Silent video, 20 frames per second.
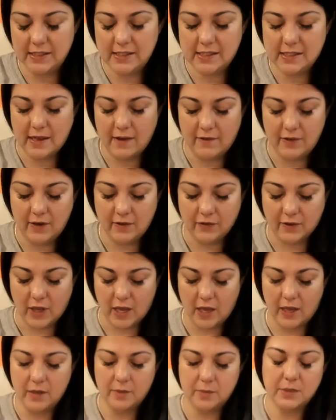Seven of
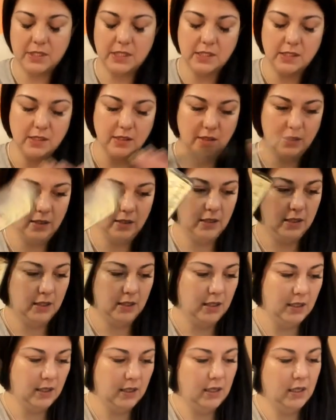Cups,
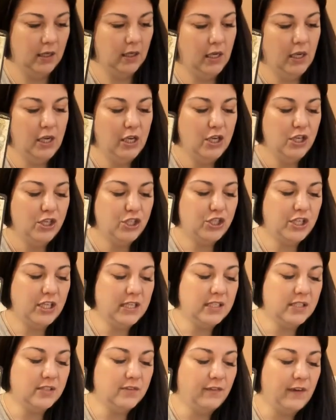
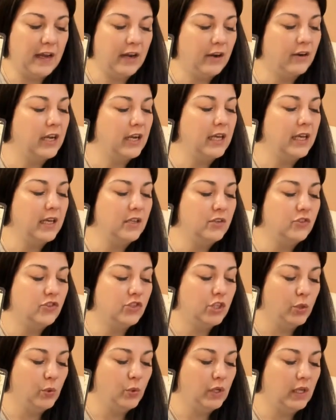she's very
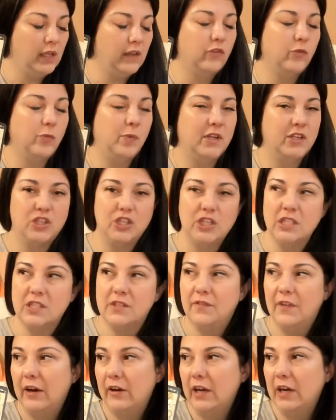intuitive, but she's
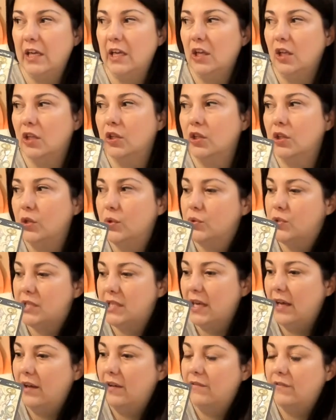very
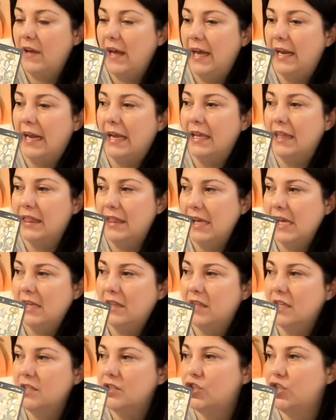elusive. And I think
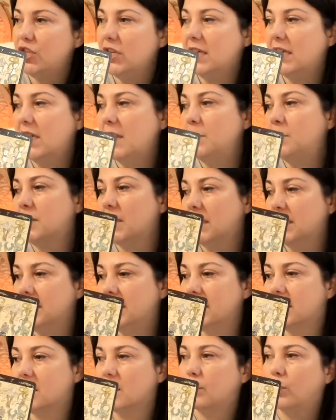that she keeps on
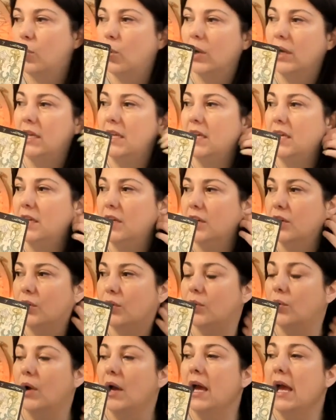disappointing
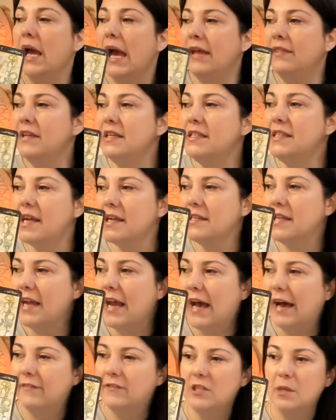you. And this doesn't
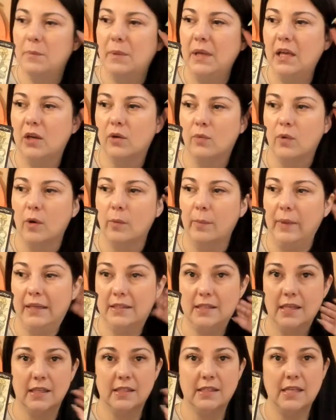have to be in a
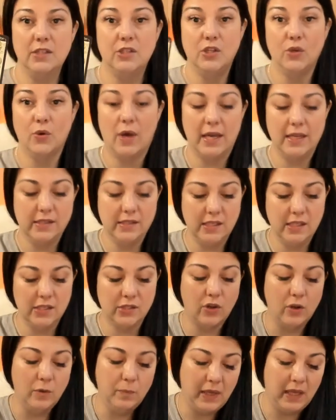romantic sense, you guys. This
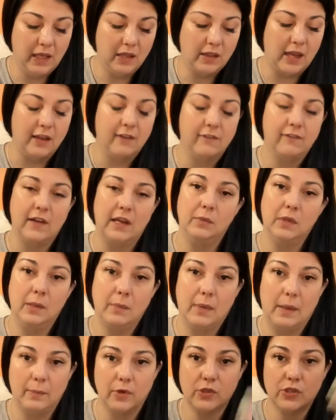could be like family
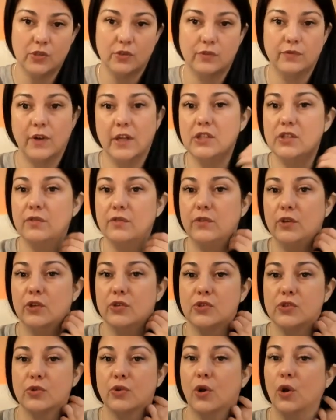members or friends of
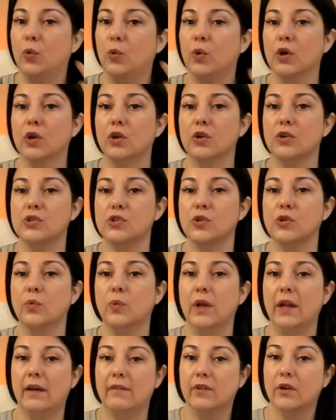yours or coworkers or
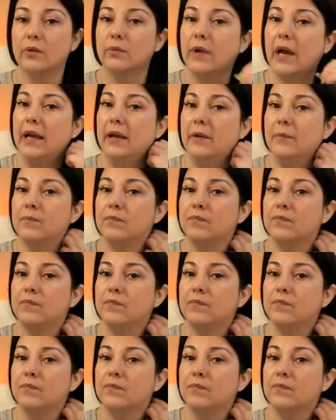whatever, right?